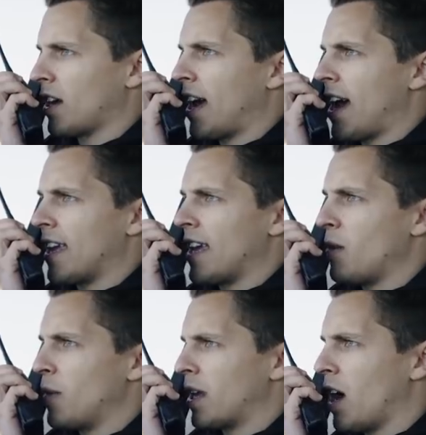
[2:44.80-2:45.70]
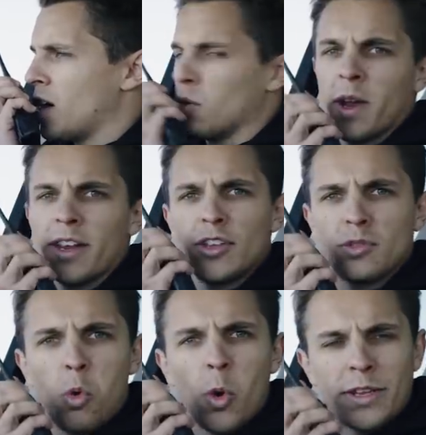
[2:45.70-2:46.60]
Okay, here we go. We're going to use
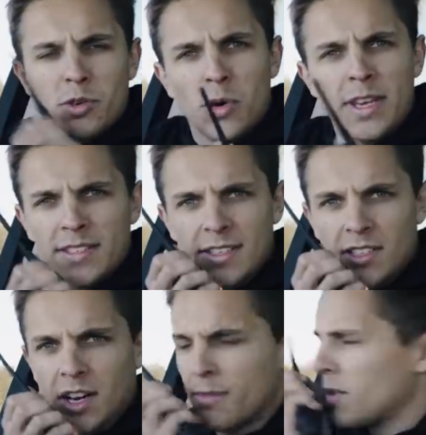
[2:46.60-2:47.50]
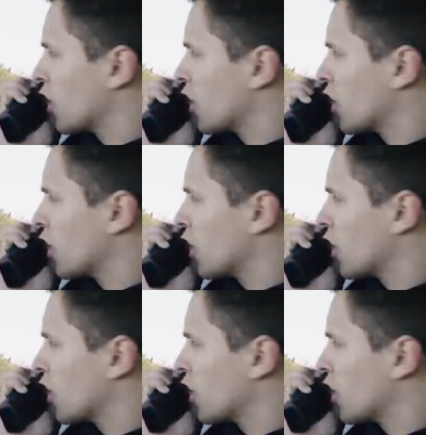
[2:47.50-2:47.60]
walkie-talkies this time.